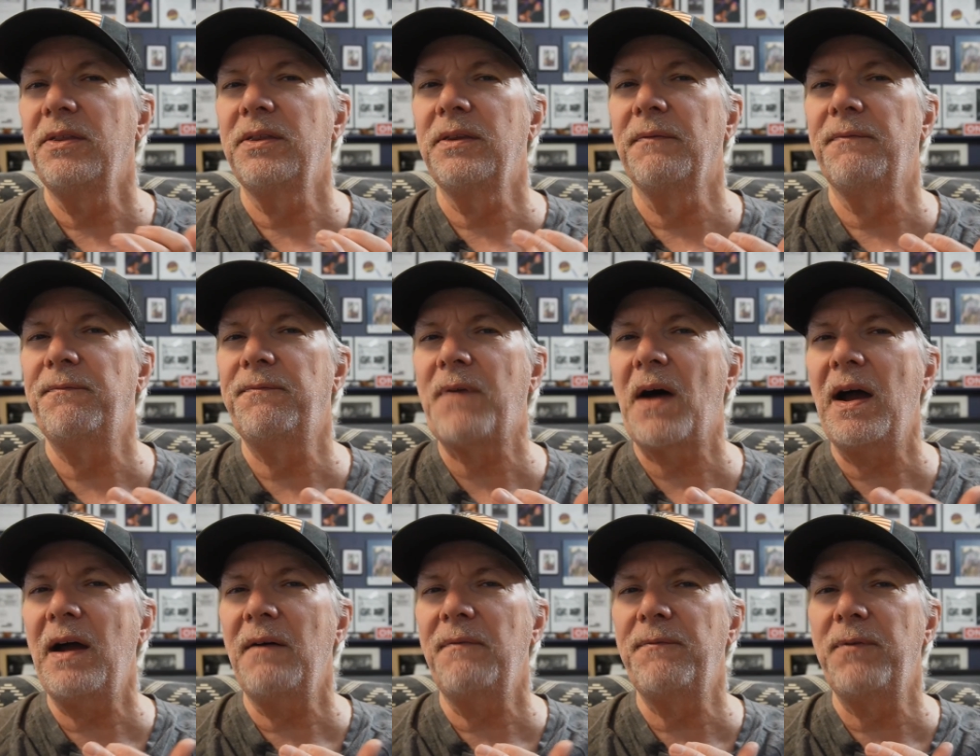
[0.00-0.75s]
the
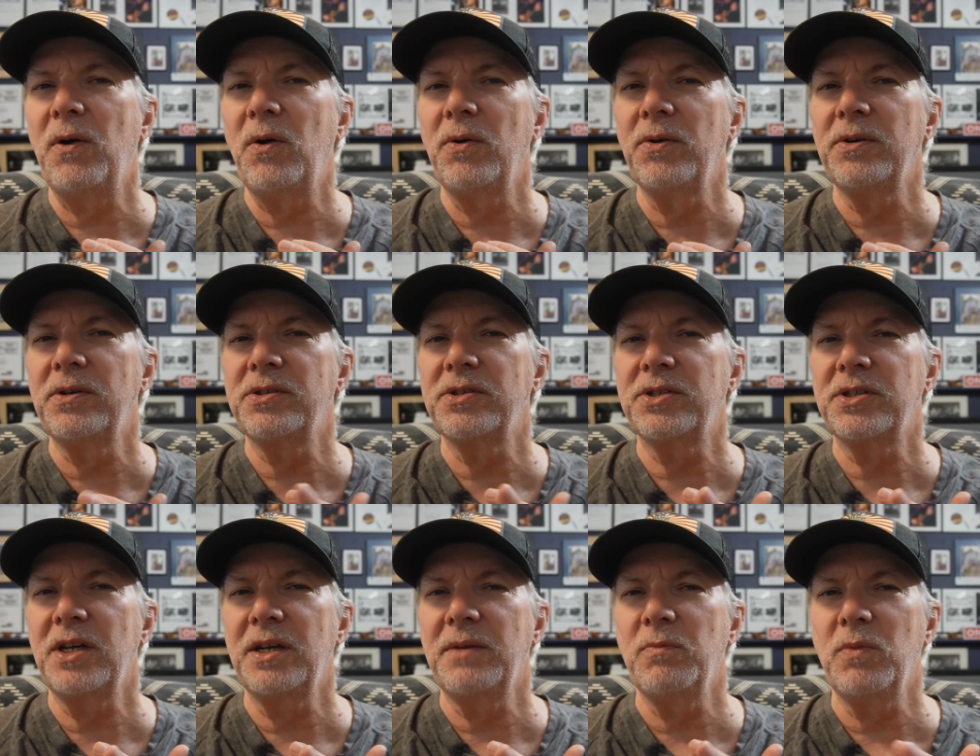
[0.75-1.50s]
file
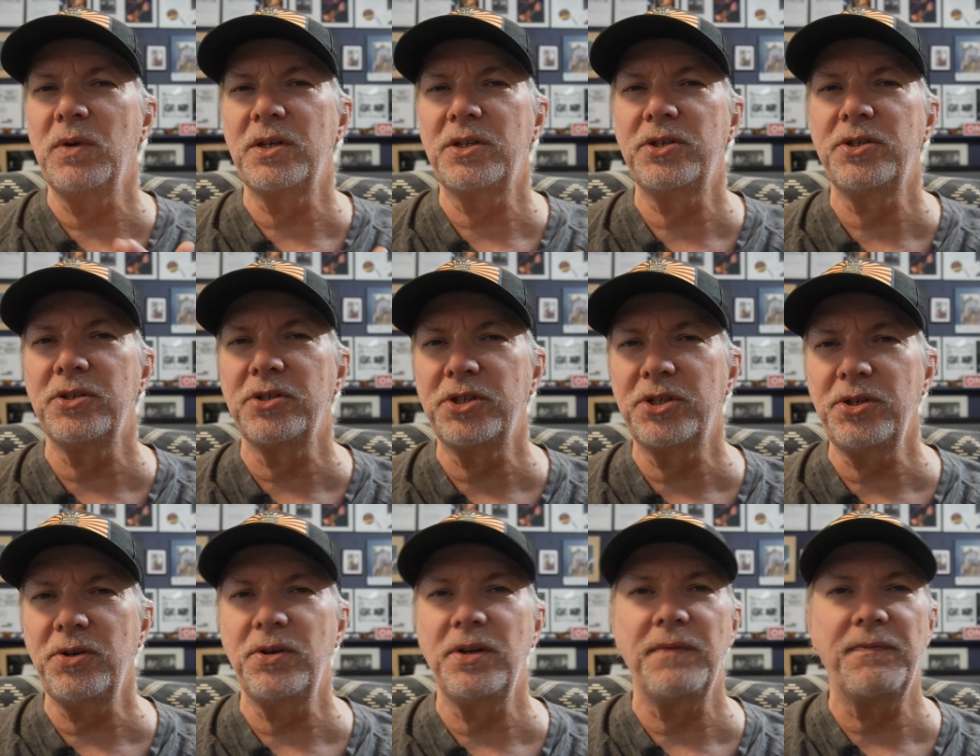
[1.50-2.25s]
folders in which you're
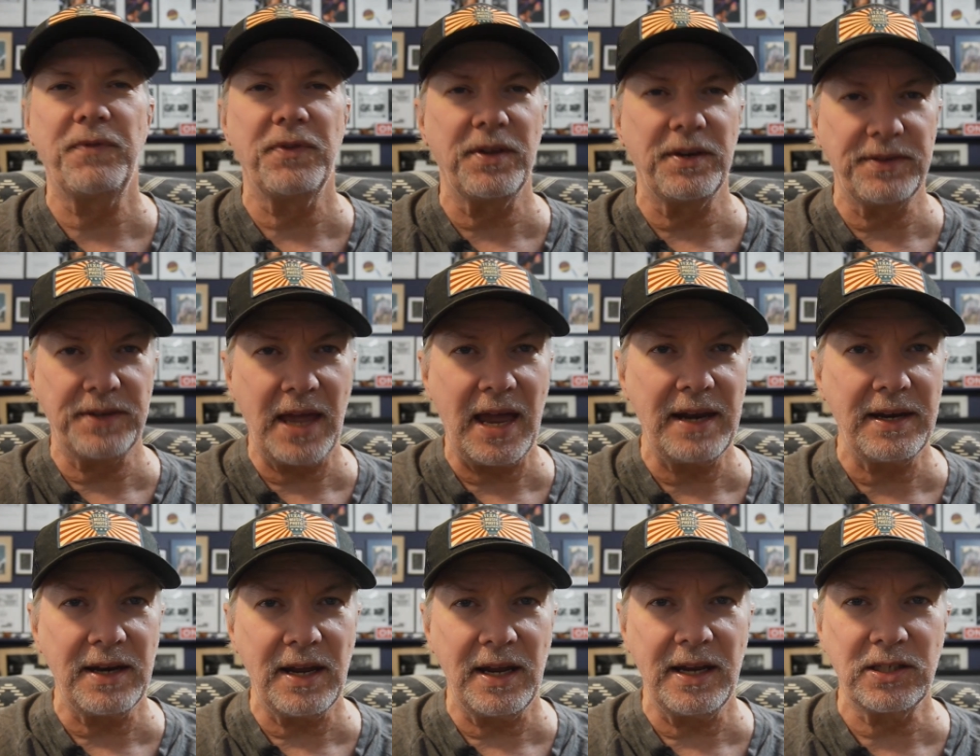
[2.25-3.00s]
shooting for
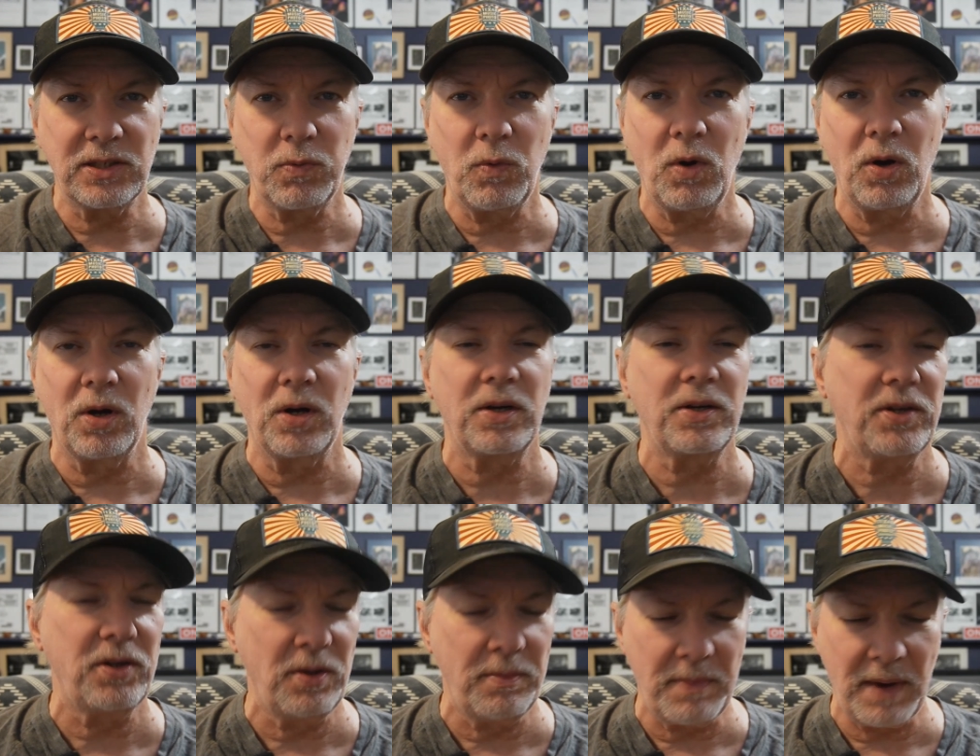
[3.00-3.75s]
that night's
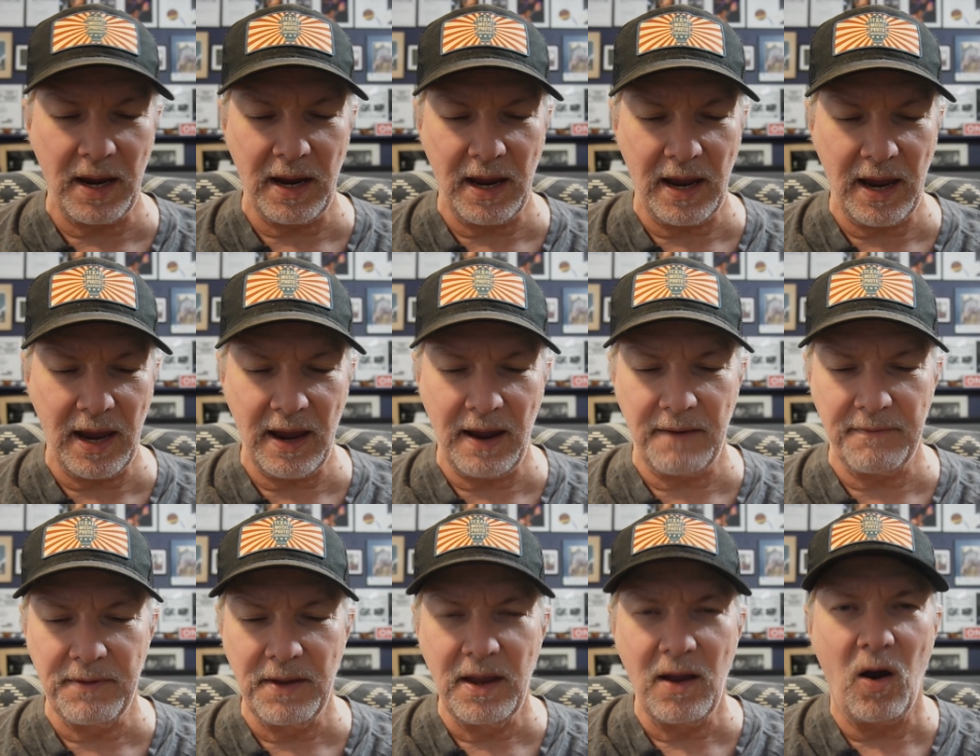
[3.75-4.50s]
work, you may
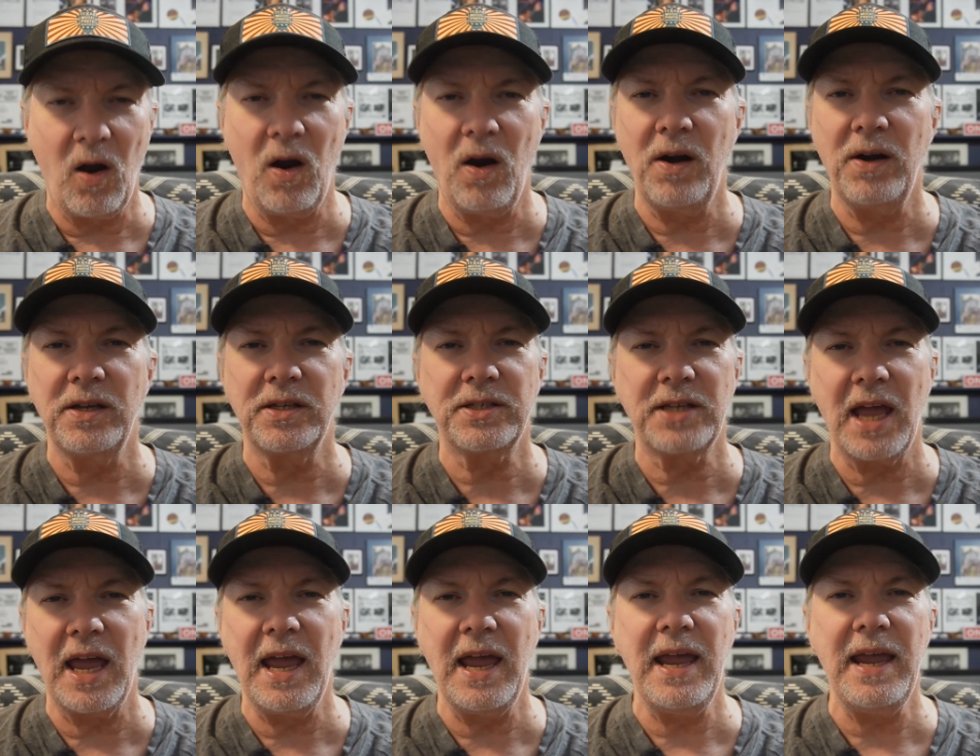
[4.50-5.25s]
have
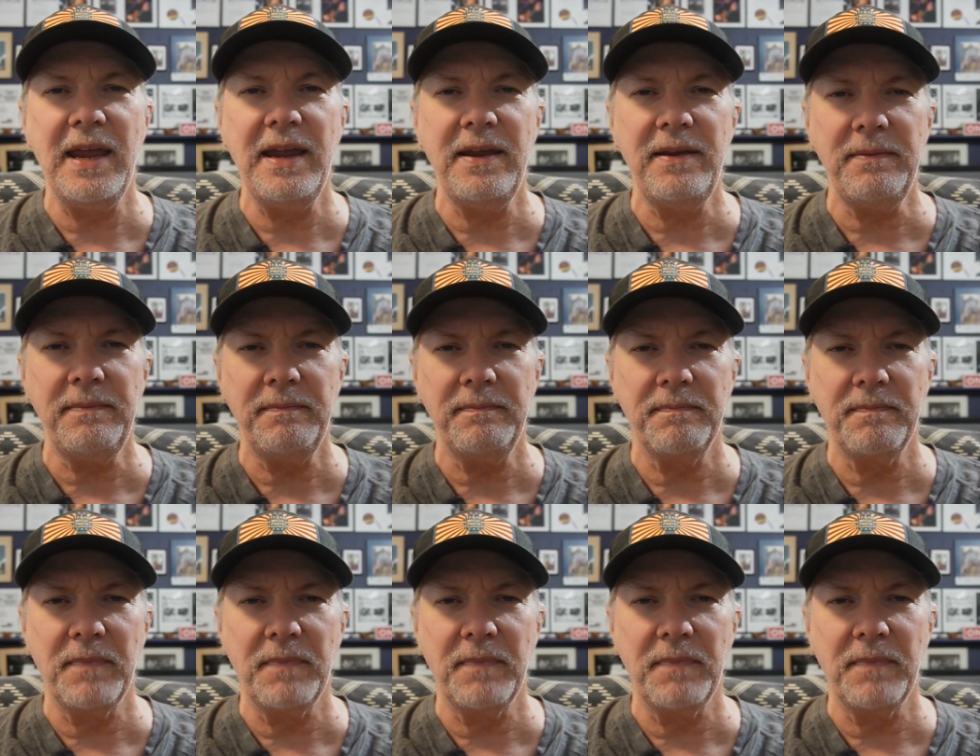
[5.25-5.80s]
artist A